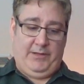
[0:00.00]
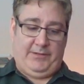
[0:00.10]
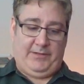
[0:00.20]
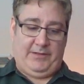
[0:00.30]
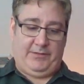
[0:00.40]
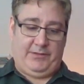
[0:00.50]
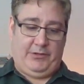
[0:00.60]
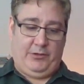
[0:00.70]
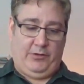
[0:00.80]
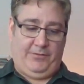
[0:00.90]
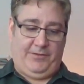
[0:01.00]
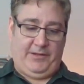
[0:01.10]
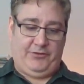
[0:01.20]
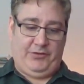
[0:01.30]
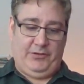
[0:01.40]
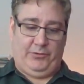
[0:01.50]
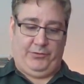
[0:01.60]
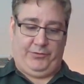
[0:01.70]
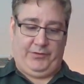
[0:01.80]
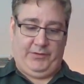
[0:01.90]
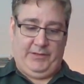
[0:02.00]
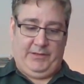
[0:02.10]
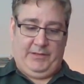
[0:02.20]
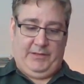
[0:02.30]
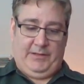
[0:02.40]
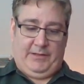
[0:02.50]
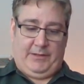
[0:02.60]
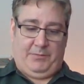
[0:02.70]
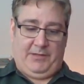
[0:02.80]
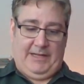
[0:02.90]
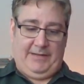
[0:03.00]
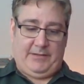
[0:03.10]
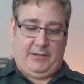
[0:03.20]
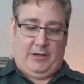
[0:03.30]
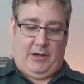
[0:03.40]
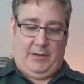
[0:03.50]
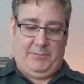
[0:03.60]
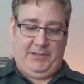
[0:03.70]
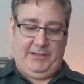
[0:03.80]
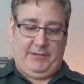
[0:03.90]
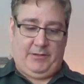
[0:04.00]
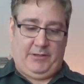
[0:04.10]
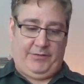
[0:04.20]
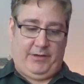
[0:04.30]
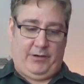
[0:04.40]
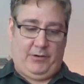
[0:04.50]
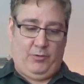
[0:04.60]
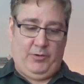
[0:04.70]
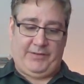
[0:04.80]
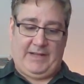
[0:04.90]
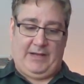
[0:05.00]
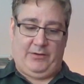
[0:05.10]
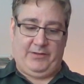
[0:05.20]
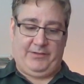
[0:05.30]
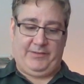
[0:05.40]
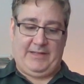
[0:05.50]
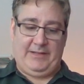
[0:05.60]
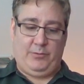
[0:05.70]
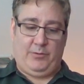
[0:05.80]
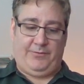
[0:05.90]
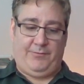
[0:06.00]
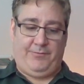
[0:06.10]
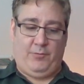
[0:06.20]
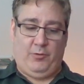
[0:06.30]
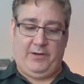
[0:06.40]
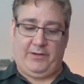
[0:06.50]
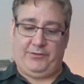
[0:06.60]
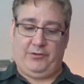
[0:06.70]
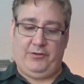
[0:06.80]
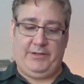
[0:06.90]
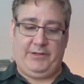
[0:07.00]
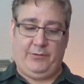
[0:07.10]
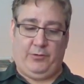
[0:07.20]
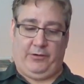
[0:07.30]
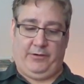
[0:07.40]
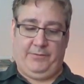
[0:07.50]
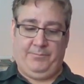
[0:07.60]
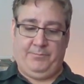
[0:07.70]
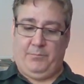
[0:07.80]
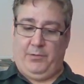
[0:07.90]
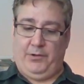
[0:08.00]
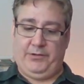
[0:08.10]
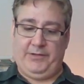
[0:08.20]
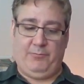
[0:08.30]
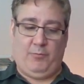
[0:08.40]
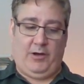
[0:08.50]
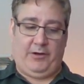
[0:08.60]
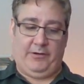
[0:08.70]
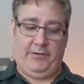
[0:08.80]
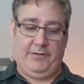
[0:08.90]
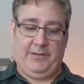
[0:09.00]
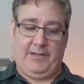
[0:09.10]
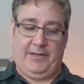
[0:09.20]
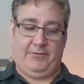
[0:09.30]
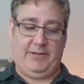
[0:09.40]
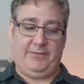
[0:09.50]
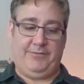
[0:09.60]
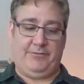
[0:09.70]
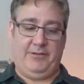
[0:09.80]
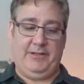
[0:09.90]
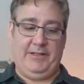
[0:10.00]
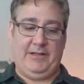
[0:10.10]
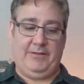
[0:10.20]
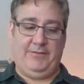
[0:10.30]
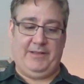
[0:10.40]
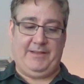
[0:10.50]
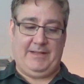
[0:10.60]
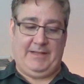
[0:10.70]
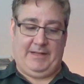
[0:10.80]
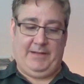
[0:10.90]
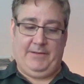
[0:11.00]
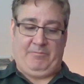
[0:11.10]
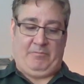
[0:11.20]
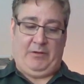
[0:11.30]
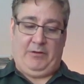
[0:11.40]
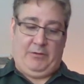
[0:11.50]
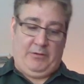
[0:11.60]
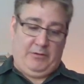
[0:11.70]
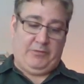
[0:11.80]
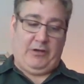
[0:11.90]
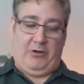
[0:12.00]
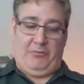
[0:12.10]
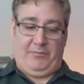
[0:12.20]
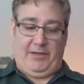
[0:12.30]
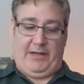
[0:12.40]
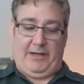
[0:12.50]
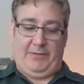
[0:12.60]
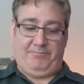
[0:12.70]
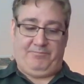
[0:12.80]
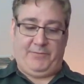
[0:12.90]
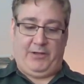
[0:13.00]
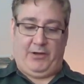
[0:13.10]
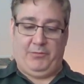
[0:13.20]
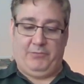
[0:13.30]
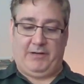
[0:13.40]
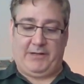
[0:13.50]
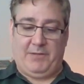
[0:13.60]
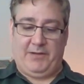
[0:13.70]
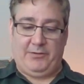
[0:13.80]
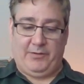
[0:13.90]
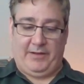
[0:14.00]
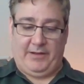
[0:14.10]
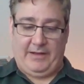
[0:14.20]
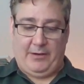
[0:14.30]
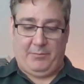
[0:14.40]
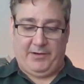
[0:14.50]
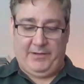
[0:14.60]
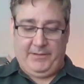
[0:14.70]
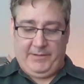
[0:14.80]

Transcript: it says cure for the chills. The plant commonly called the horsehound is said to afford a certain cure. Boil it in water and drink freely of the tea. So, I wouldn't recommend doing that now, but